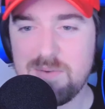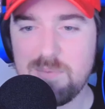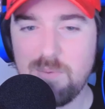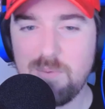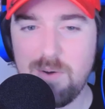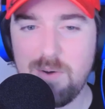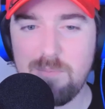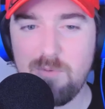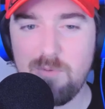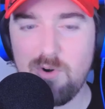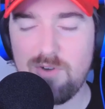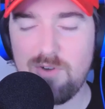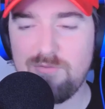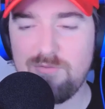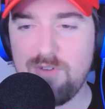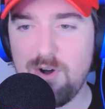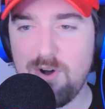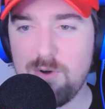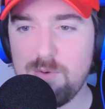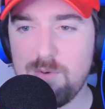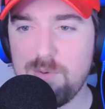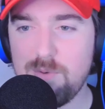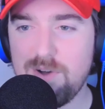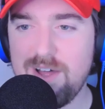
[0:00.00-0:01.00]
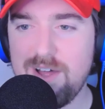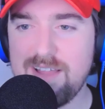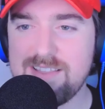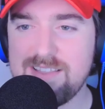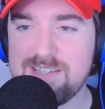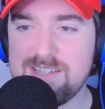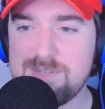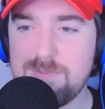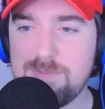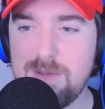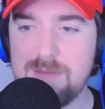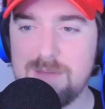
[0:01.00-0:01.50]
One more vote and we'll end
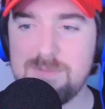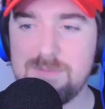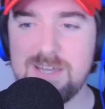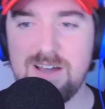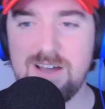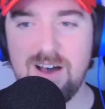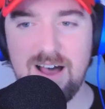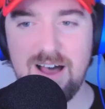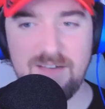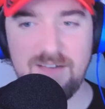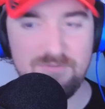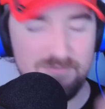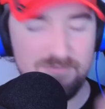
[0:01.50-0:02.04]
this baby off.